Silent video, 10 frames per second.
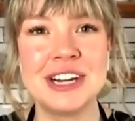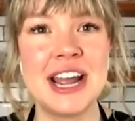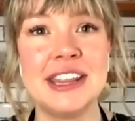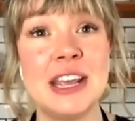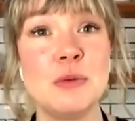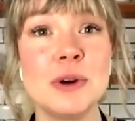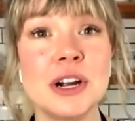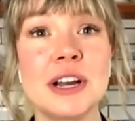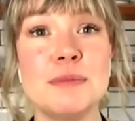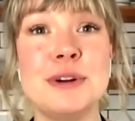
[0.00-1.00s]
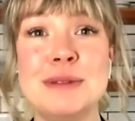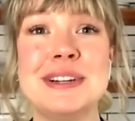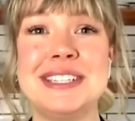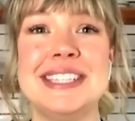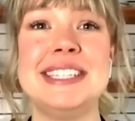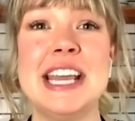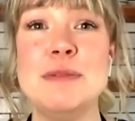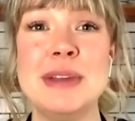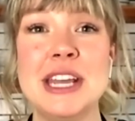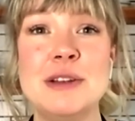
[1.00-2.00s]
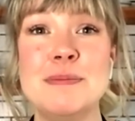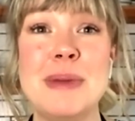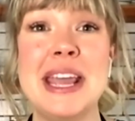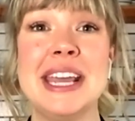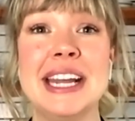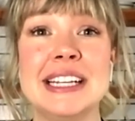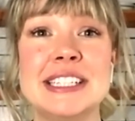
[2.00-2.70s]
and they work pretty much the same in baking.